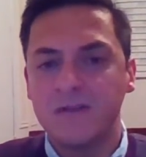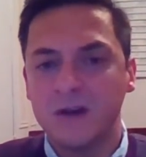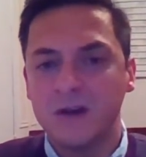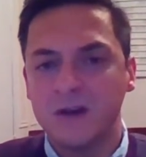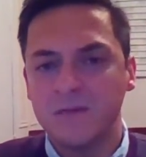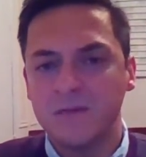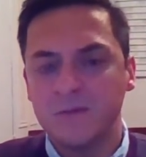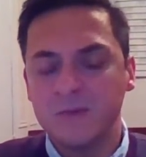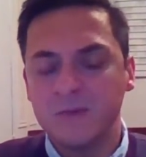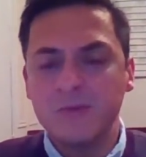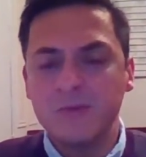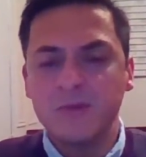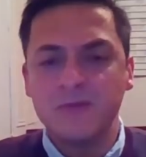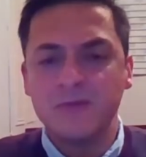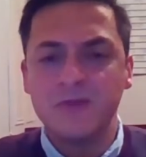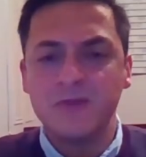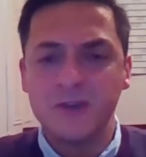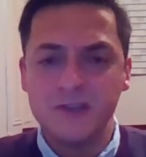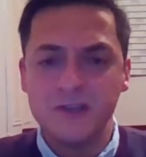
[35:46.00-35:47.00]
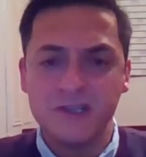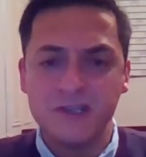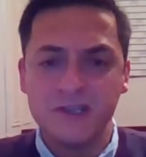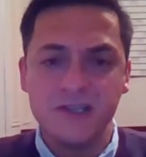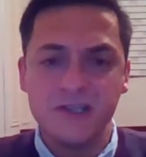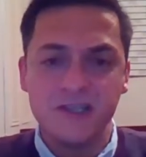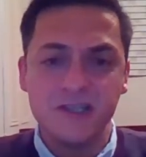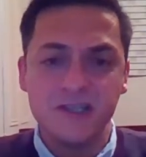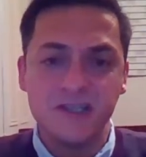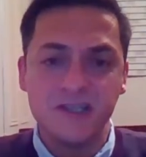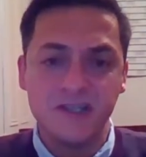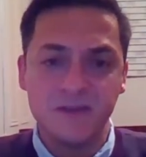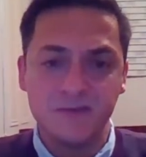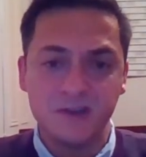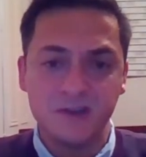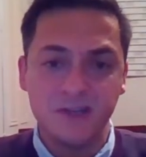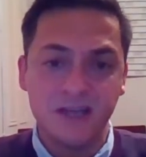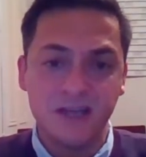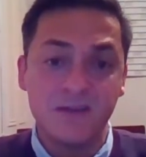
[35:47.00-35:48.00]
people who find Geegeez
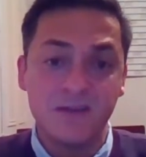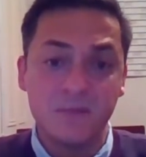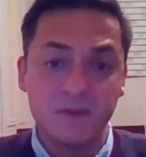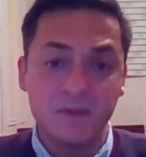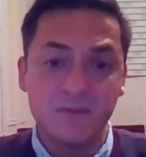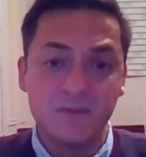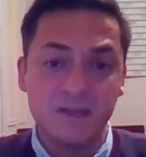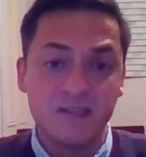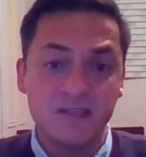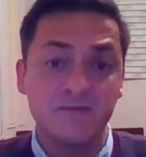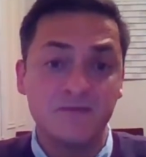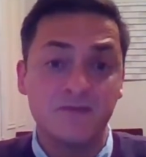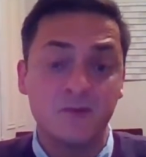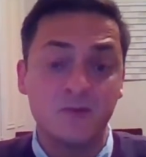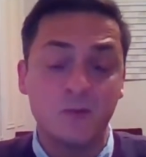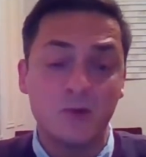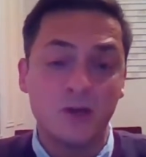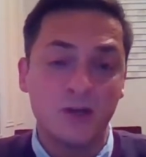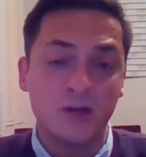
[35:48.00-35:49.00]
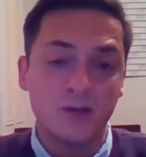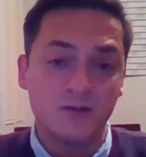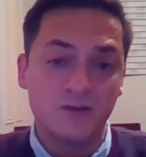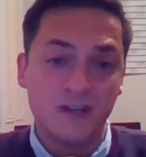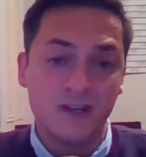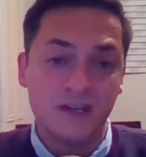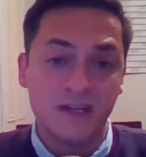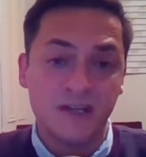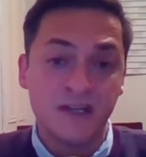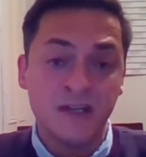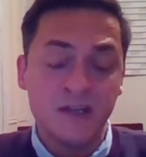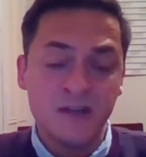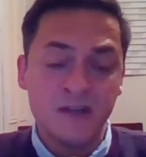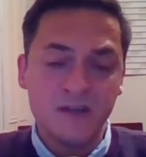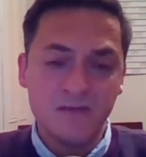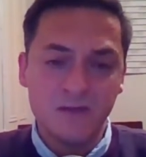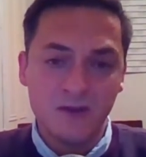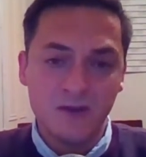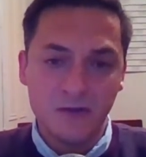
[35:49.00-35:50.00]
generally have been betting for a while already,
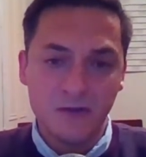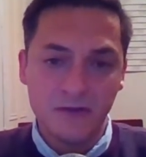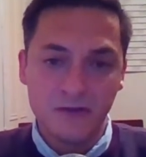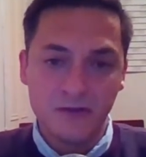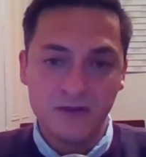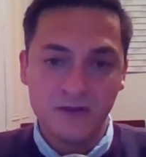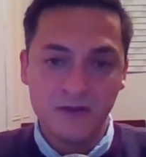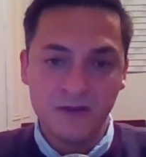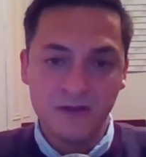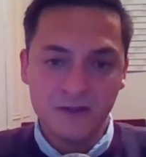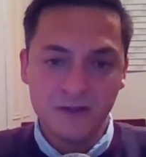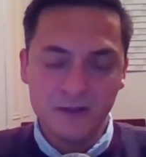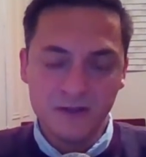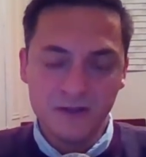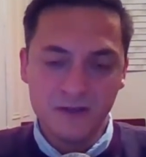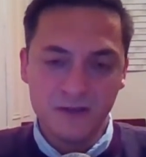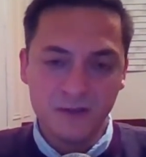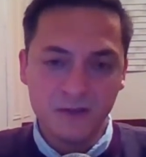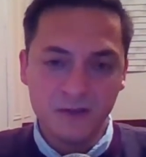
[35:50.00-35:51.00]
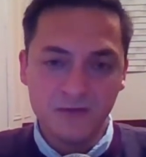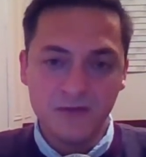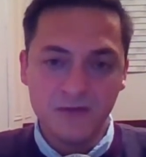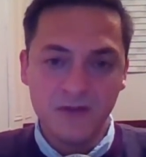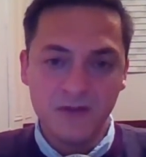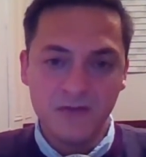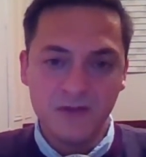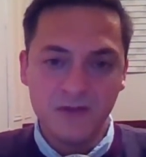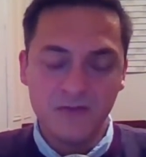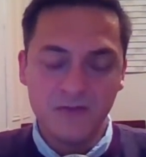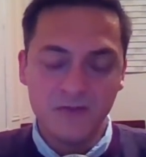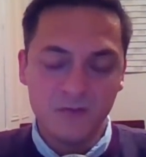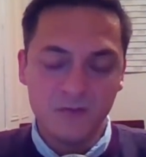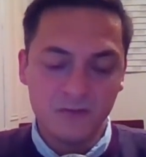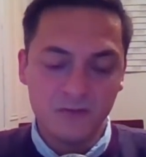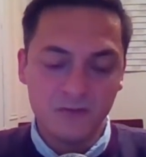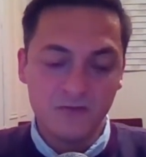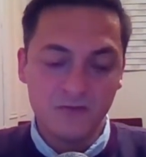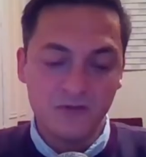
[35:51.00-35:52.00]
rather than, if
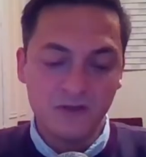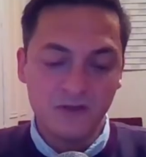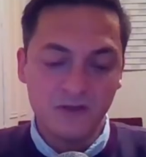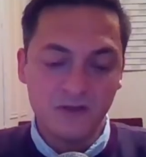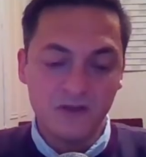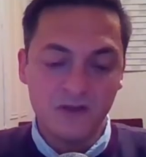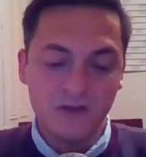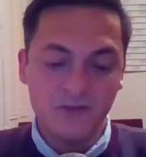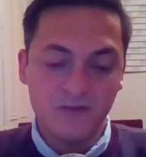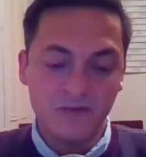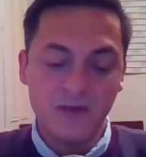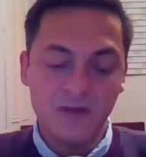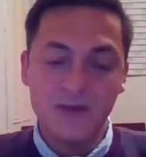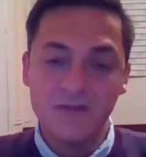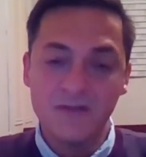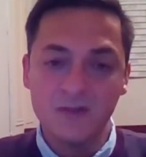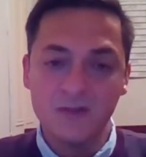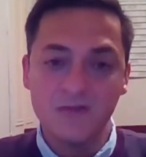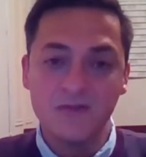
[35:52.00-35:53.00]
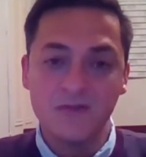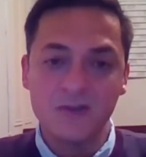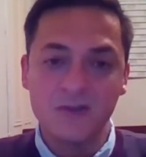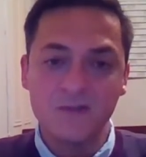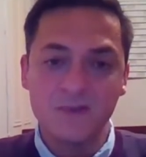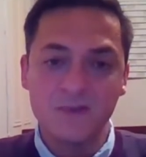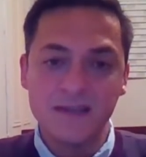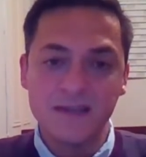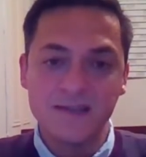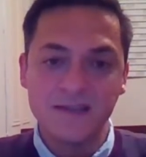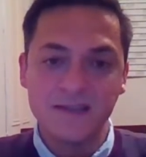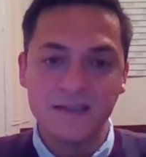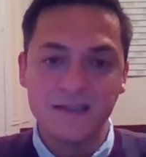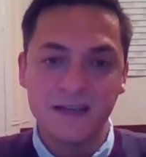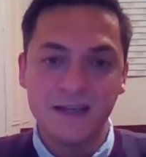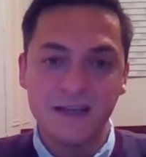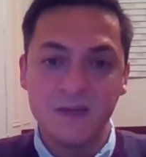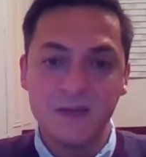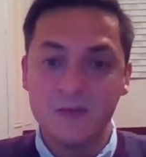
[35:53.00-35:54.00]
you're having your first bet
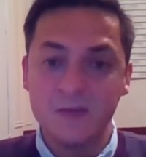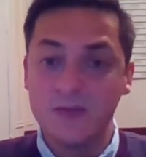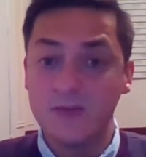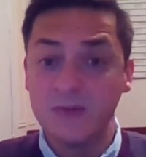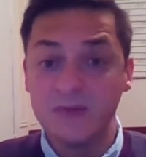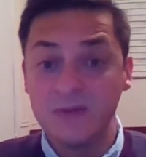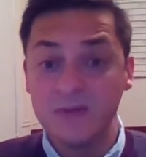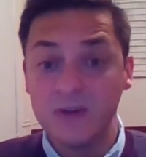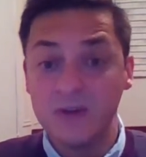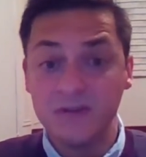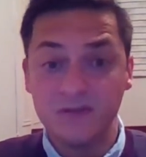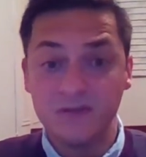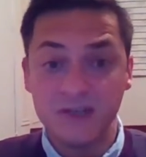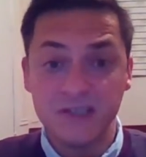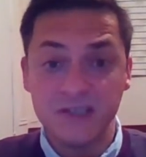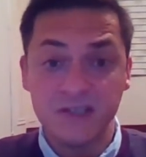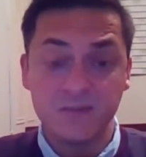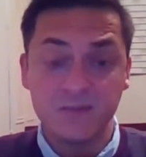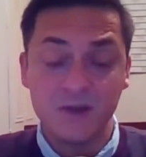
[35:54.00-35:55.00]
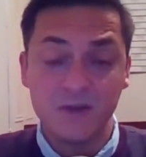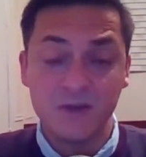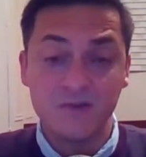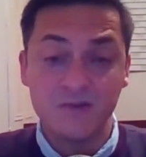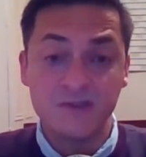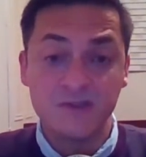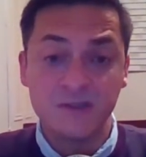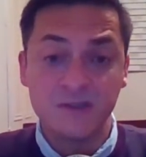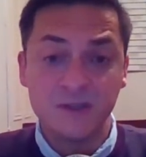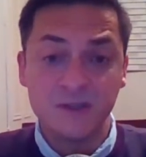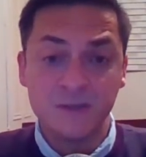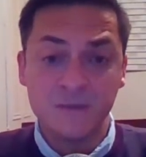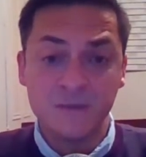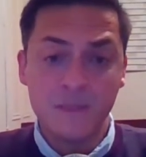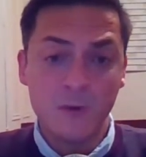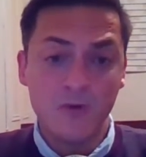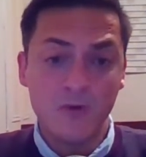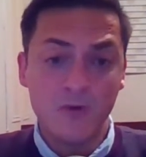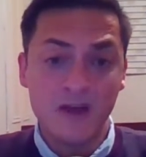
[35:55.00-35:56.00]
today, you probably find the Racing Post
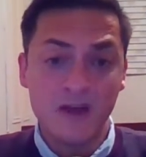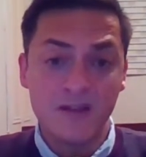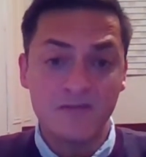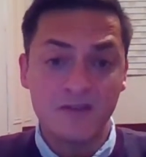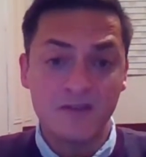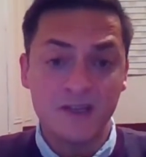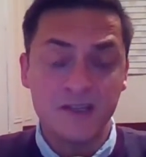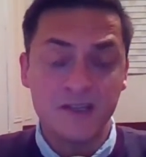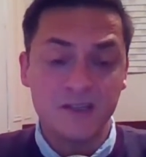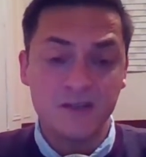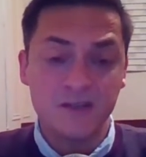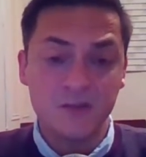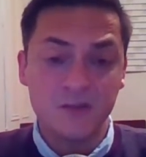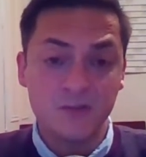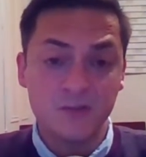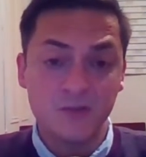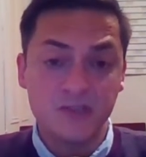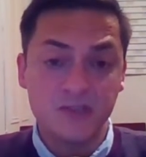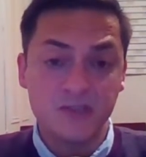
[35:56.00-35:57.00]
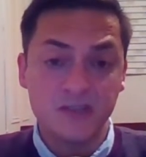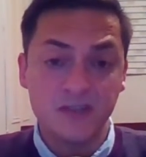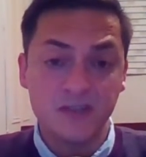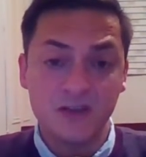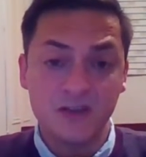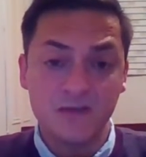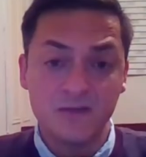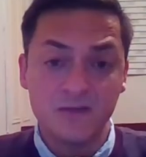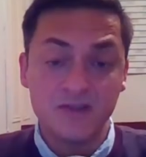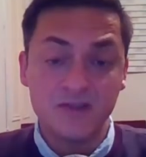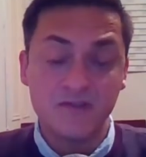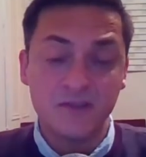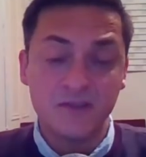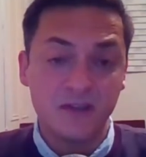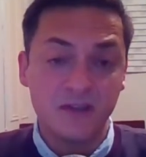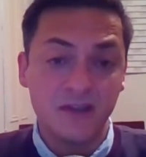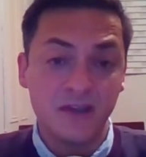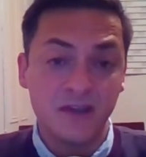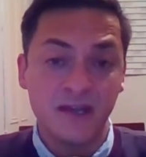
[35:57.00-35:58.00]
or At the Races or Sporting Life or something
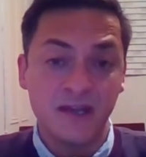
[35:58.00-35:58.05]
like that.